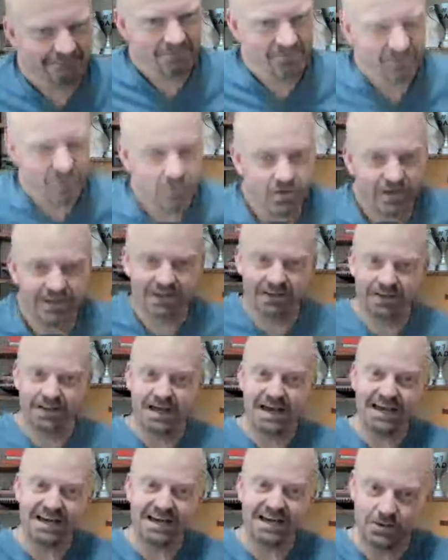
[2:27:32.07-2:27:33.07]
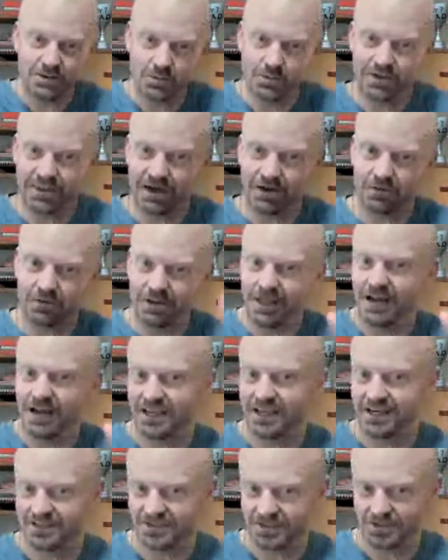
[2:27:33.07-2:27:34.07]
So they can lie to you without
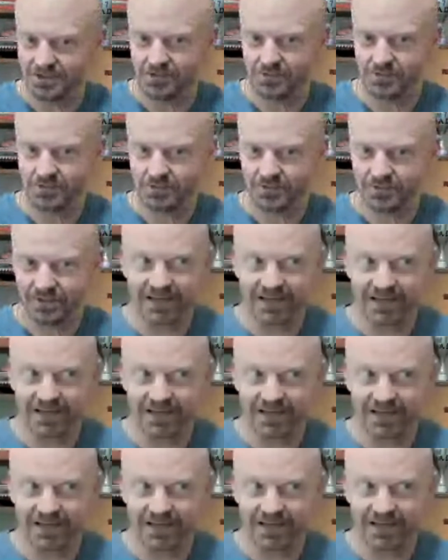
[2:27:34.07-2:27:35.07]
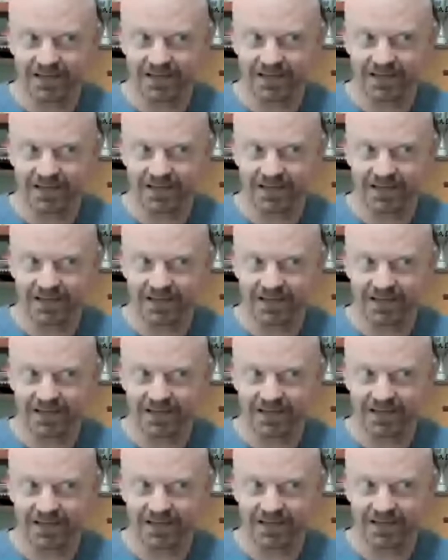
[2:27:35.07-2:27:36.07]
lying to you. They can tell you the truth,
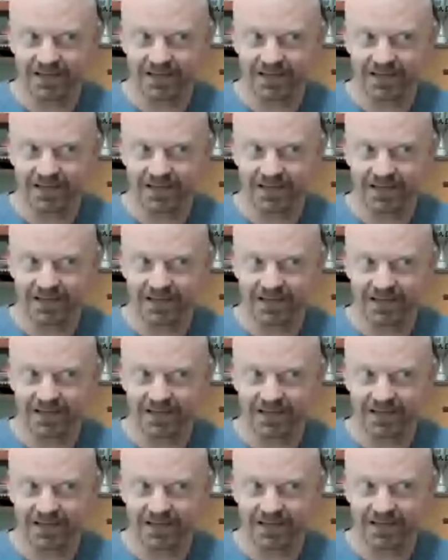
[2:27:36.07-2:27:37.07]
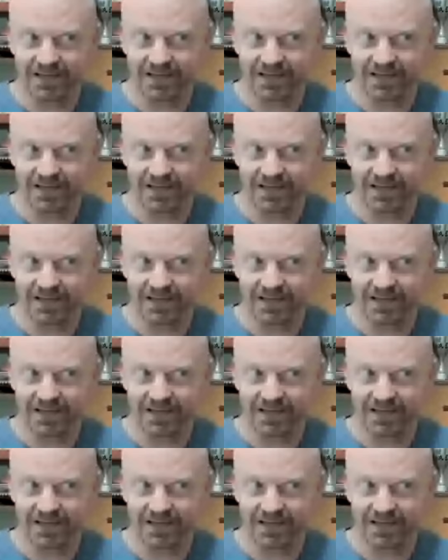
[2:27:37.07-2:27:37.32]
but they can deny it.